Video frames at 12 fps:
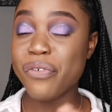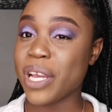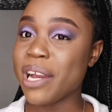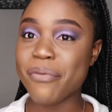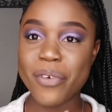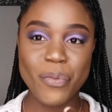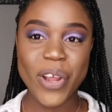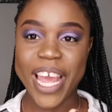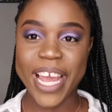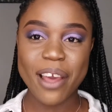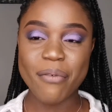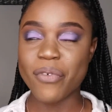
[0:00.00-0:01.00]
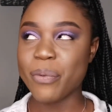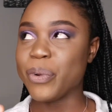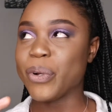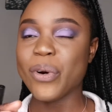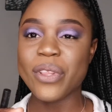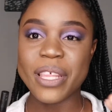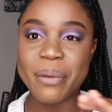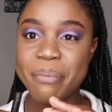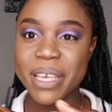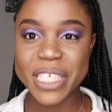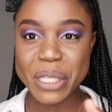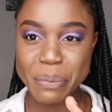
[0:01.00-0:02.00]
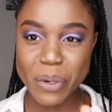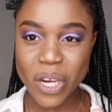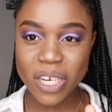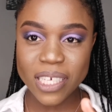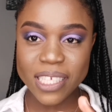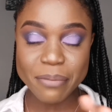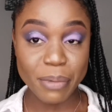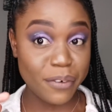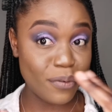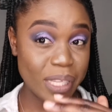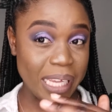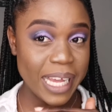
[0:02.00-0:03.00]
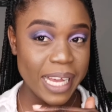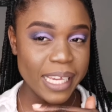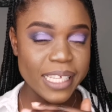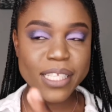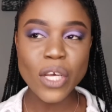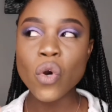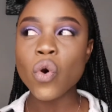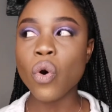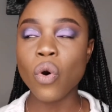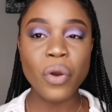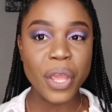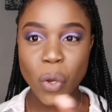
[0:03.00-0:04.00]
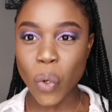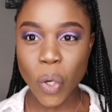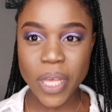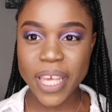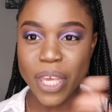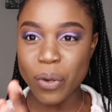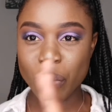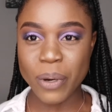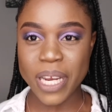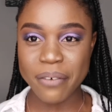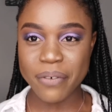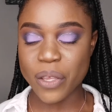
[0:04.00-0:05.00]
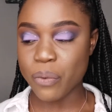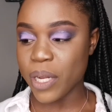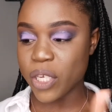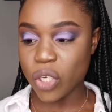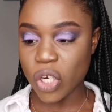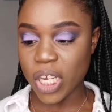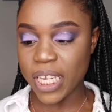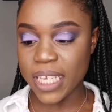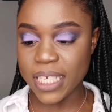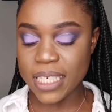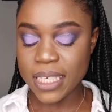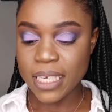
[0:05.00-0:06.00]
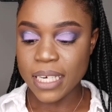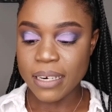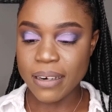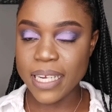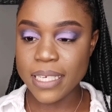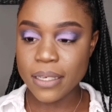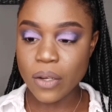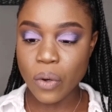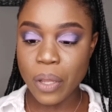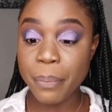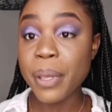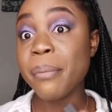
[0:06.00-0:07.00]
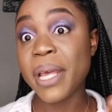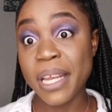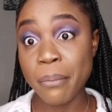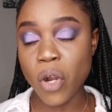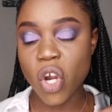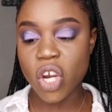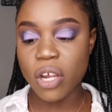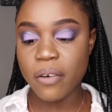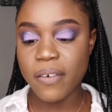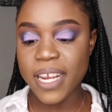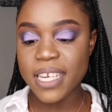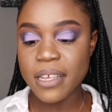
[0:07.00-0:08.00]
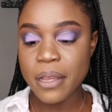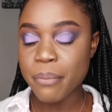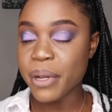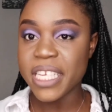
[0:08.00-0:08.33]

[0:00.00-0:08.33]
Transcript: If you come from where I come from, we call them magic markers, but for the eyes, or a corky or whatever you want to call it, right? Or a permanent marker, right?